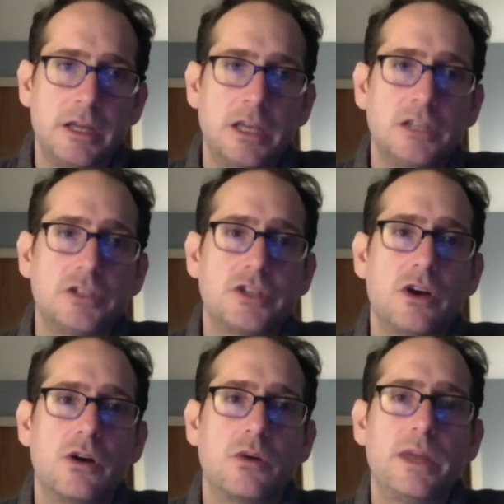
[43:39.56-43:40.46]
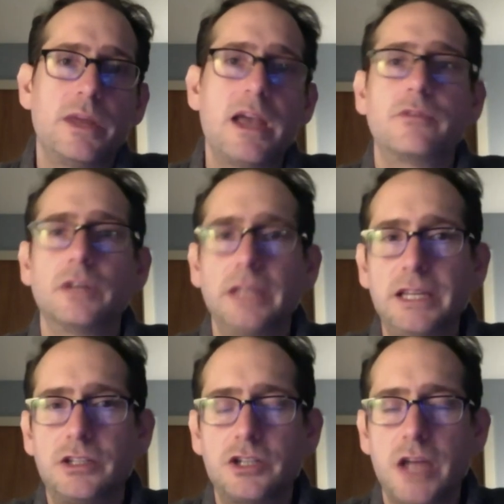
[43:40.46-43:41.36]
So we have
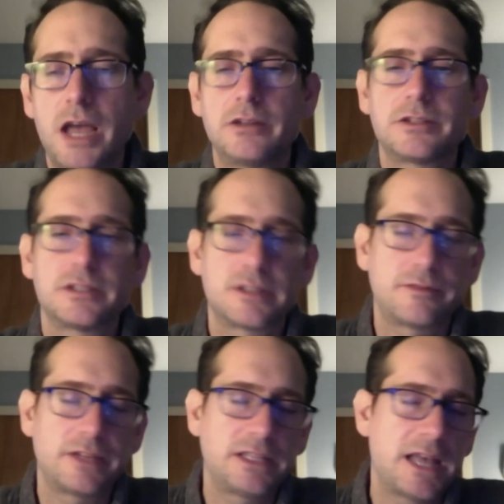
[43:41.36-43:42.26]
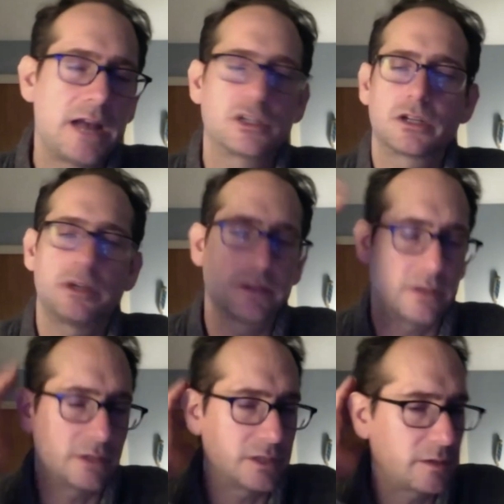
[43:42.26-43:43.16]
release channels and stuff like that, which cause all
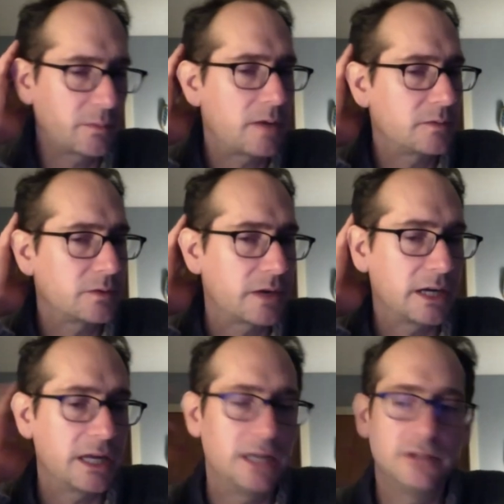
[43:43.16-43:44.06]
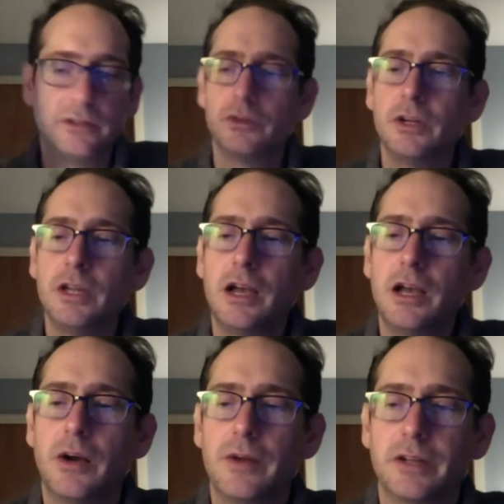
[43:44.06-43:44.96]
these other problems we're not going to get into.
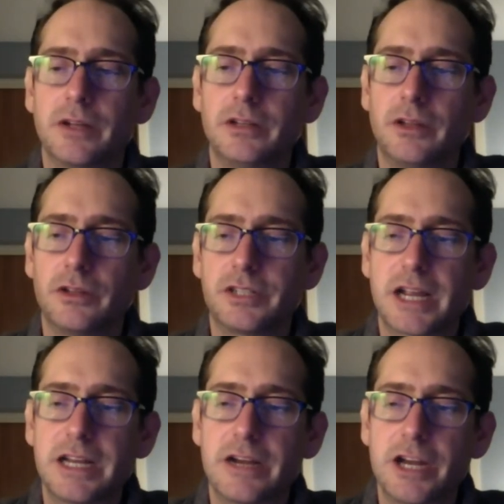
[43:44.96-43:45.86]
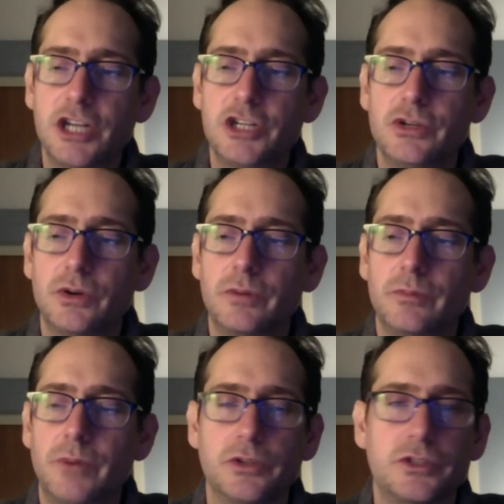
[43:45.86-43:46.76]
However, another secondary issue
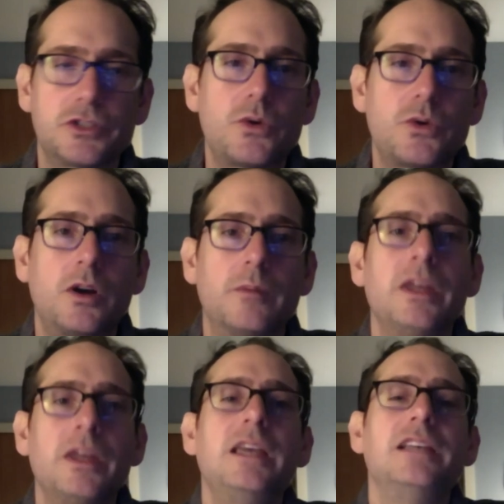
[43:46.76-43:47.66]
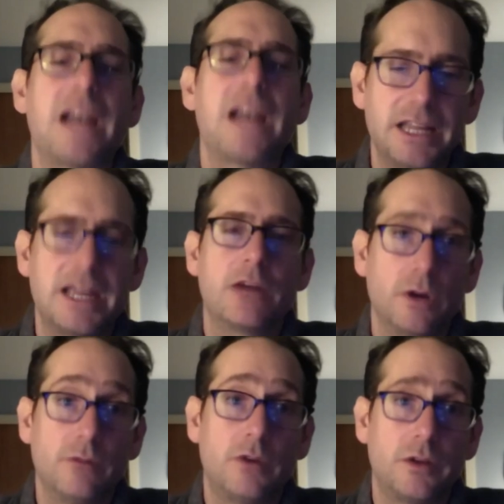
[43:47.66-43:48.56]
post storm is how do you get
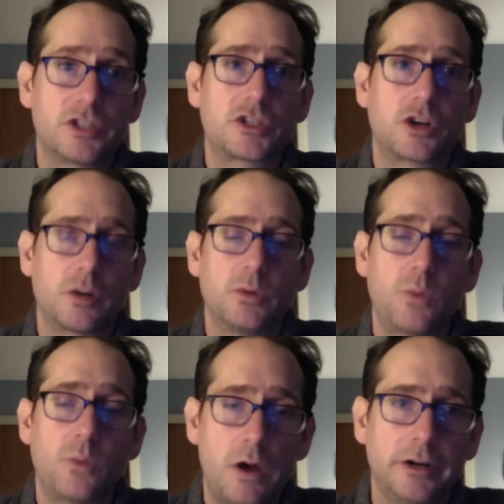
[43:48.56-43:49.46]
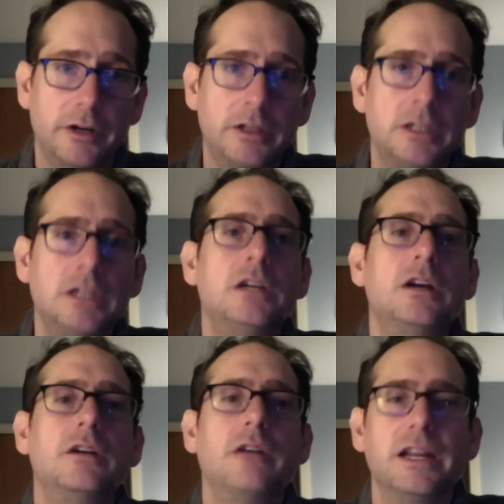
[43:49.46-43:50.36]
rid of all this turbid water,
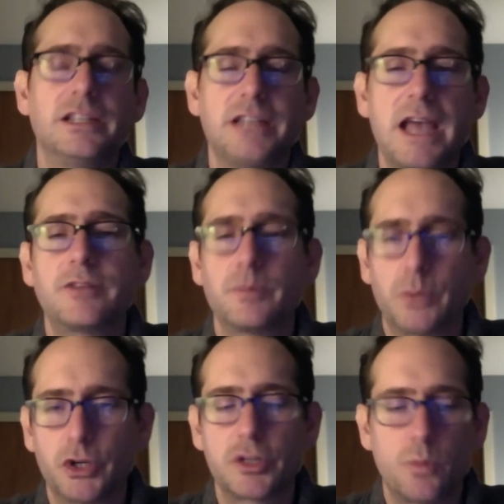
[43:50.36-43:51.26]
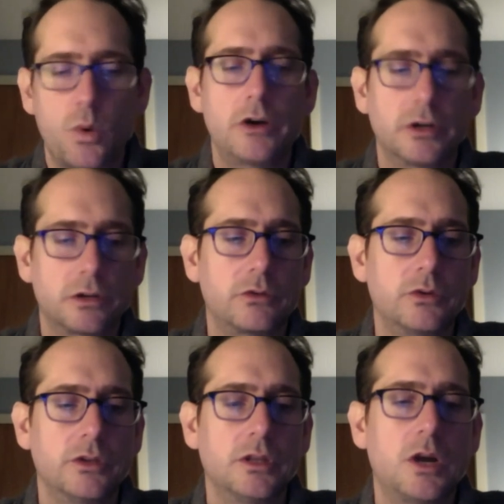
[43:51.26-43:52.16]
right? Is you have to push some water
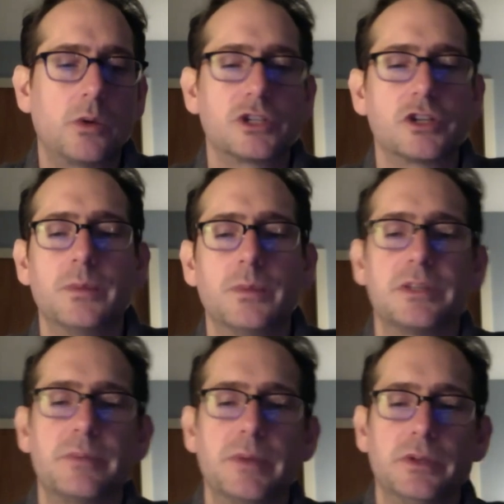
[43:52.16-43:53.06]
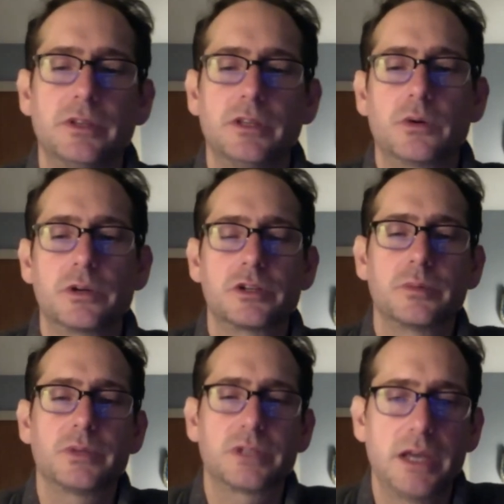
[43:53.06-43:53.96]
through the lower surface and people on the lower
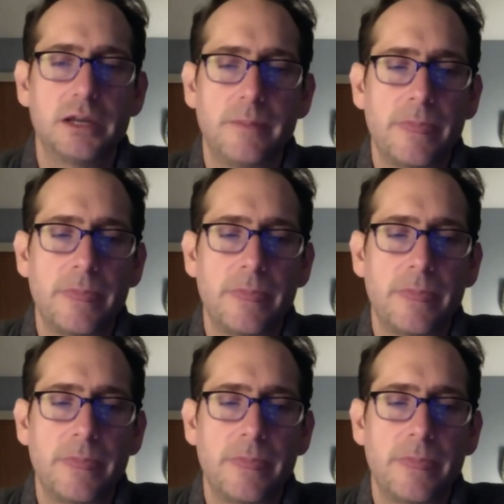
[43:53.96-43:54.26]
surface get